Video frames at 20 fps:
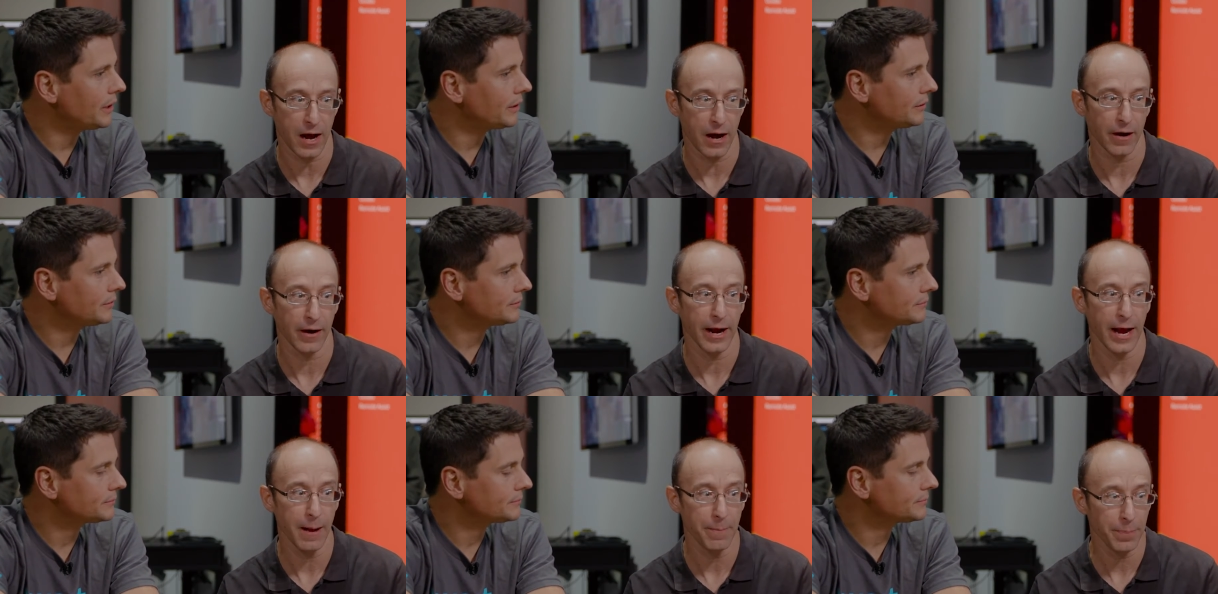
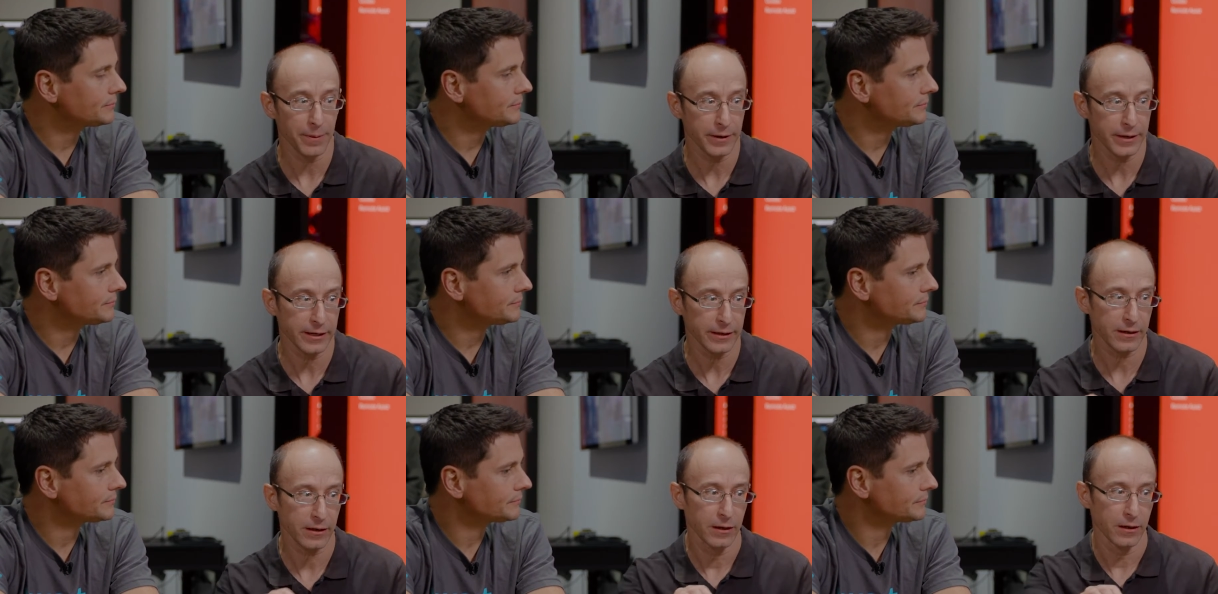Speaker 1: are
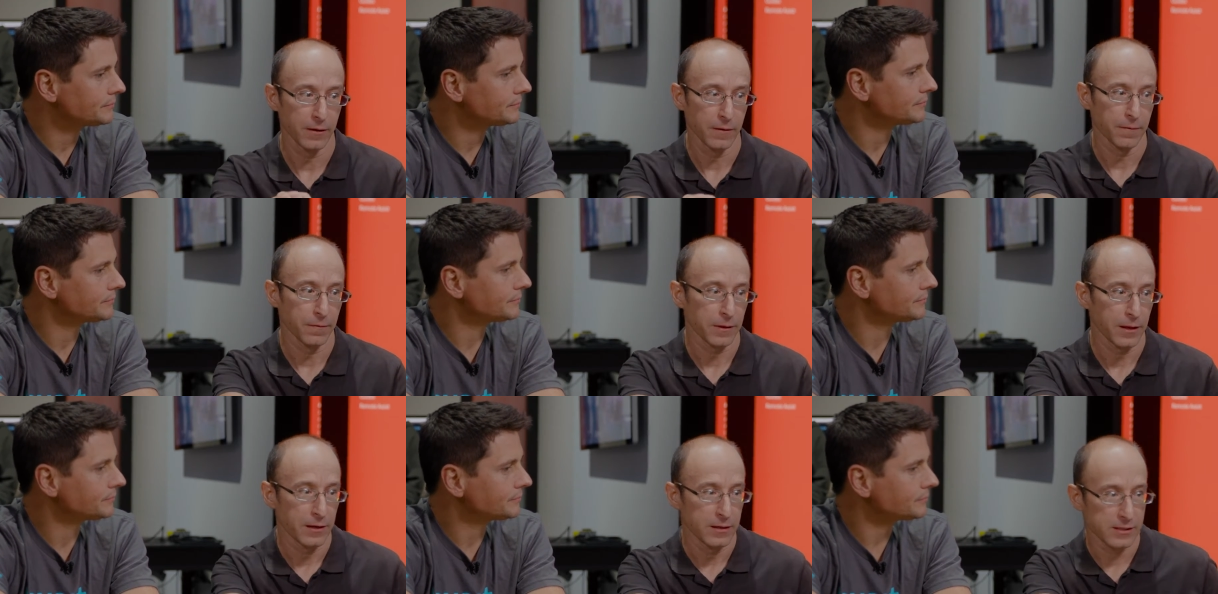happening.
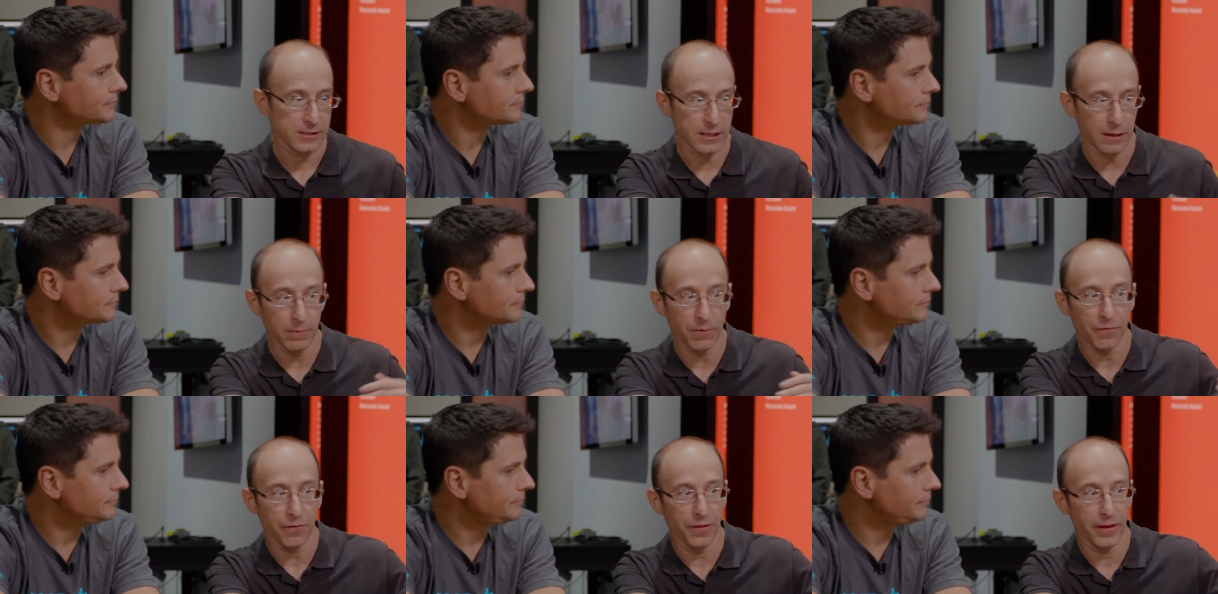
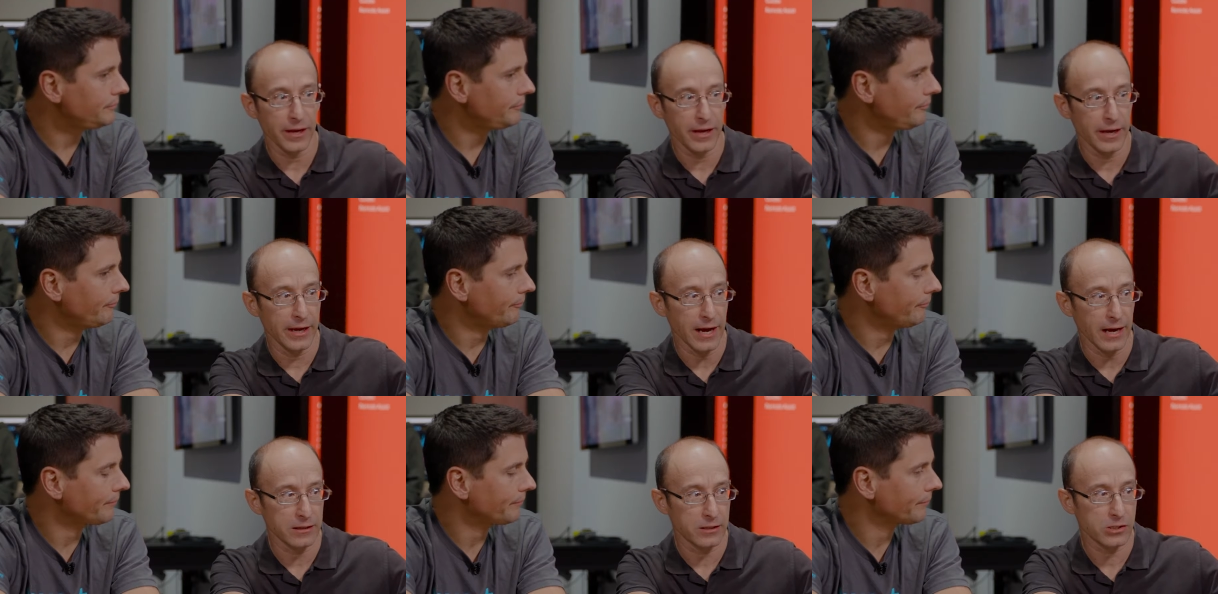Some of
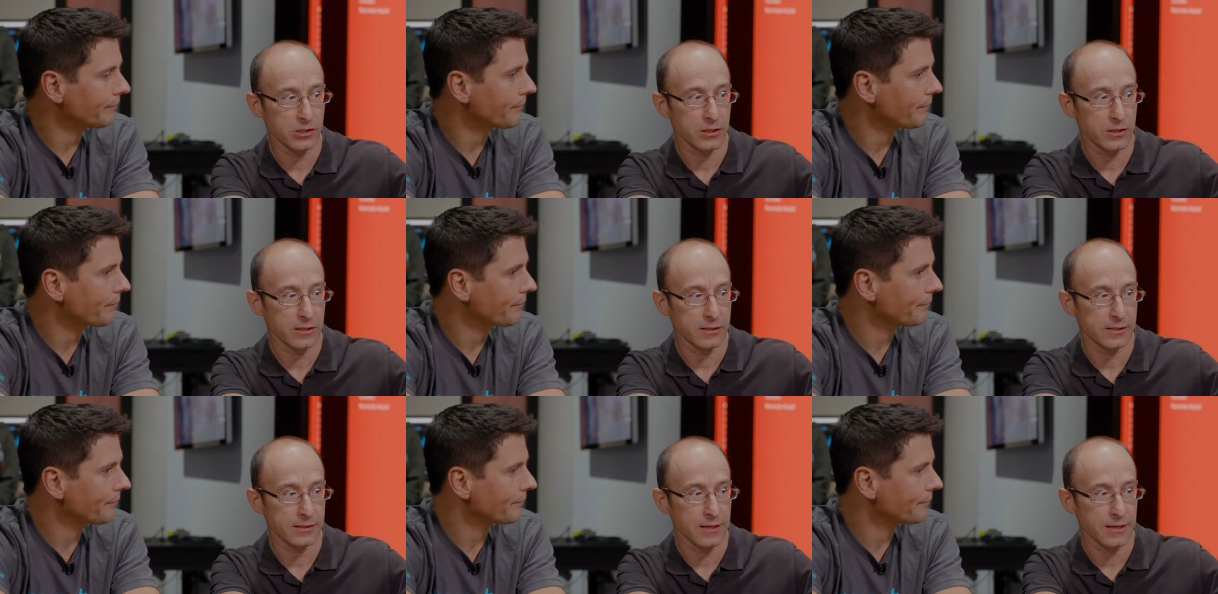the additional